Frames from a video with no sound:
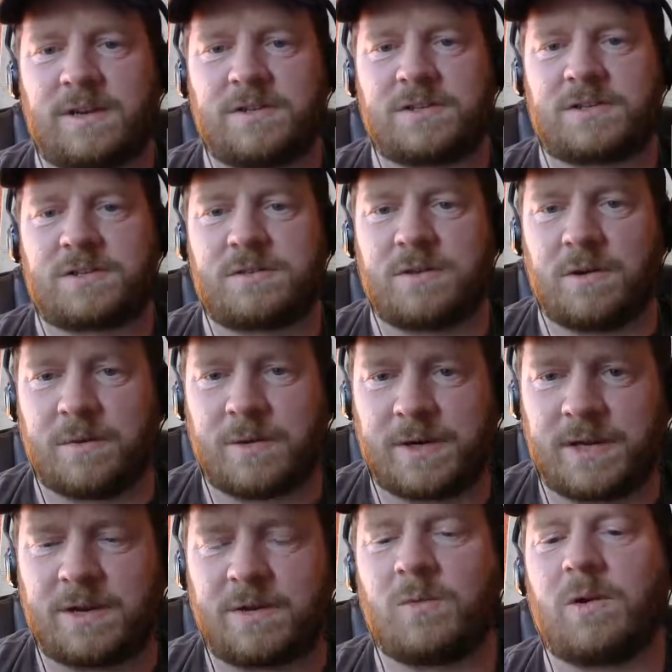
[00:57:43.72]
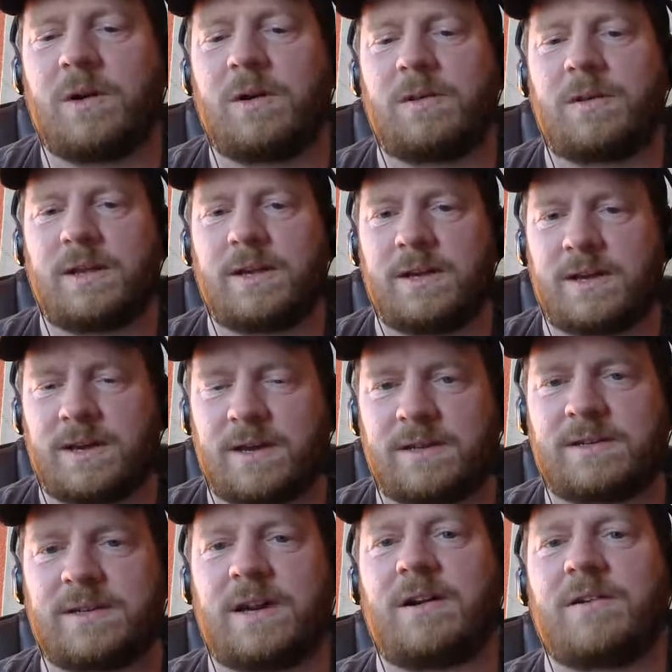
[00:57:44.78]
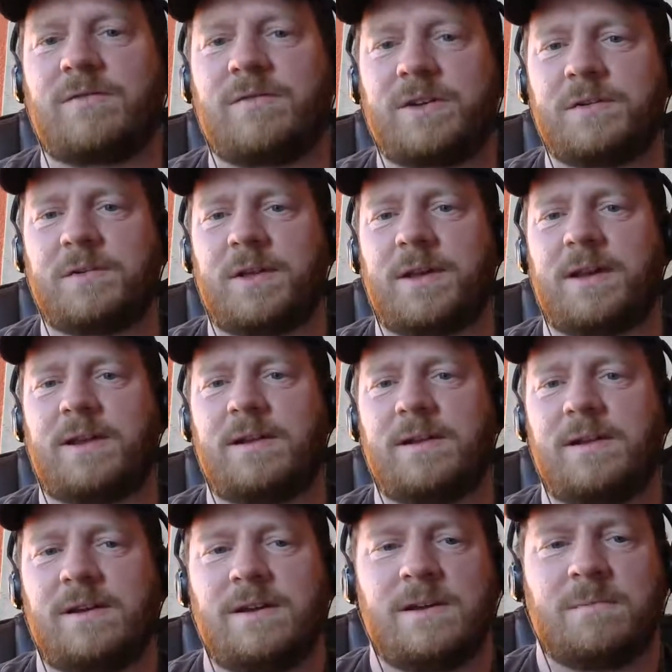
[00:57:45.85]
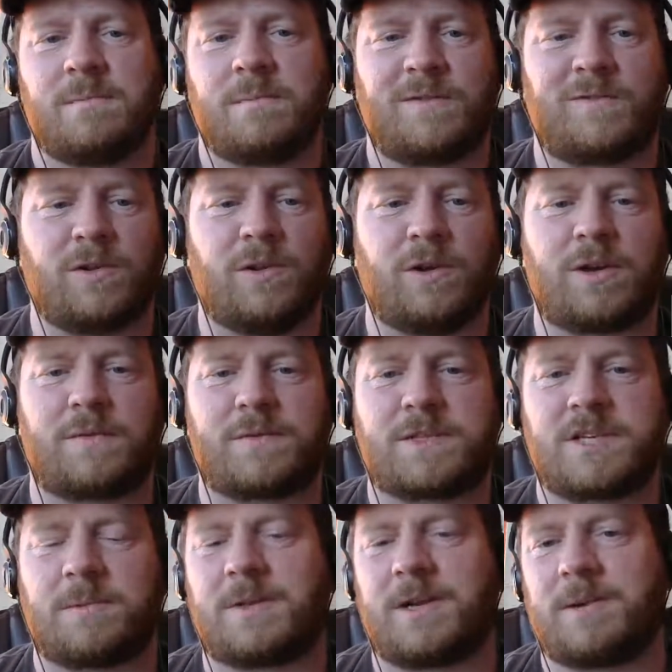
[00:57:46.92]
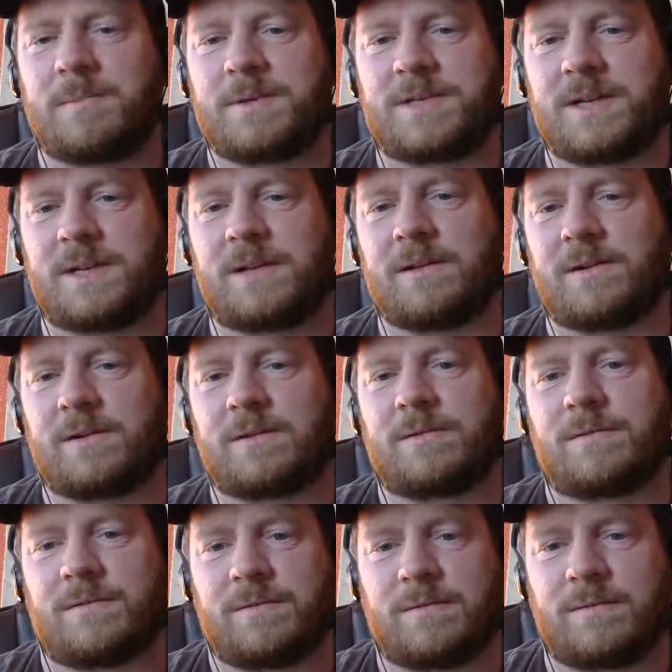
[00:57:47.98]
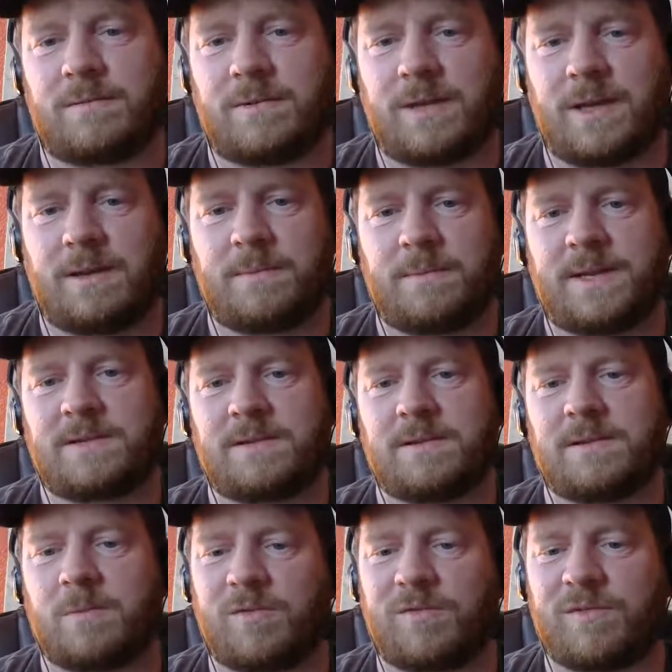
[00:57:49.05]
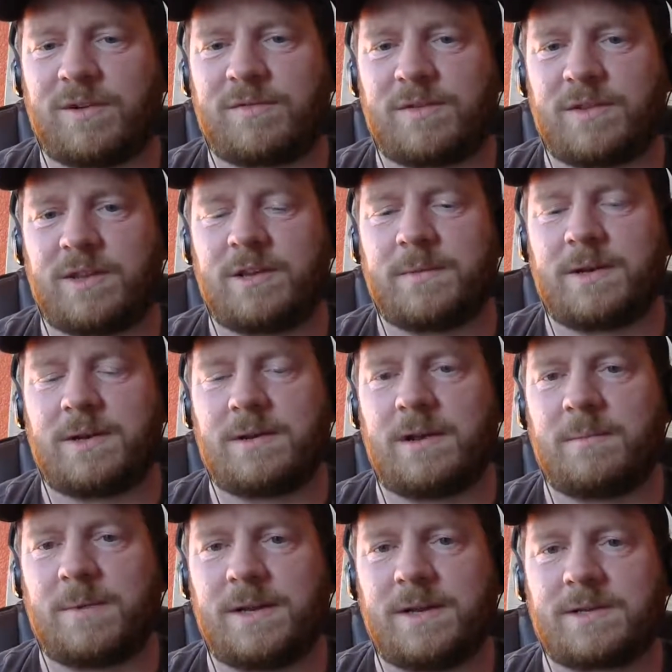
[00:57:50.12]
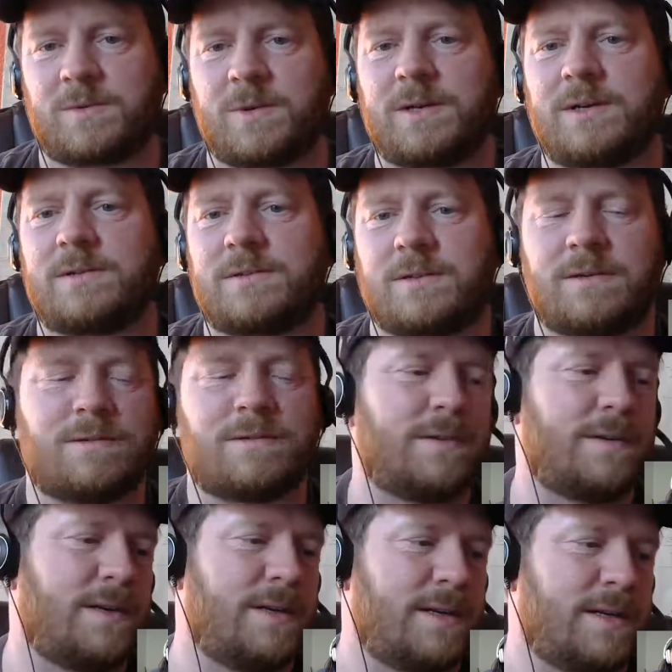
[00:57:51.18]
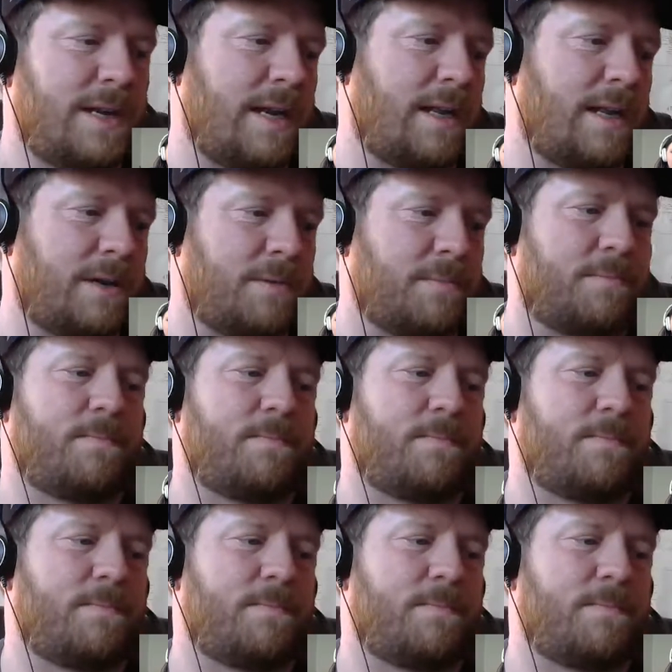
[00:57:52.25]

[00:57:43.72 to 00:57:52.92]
just going and getting one, they get kind of tired if we do that. But if we're looking for something in particular, it makes it more fun for them and me as well. So yeah, I like them.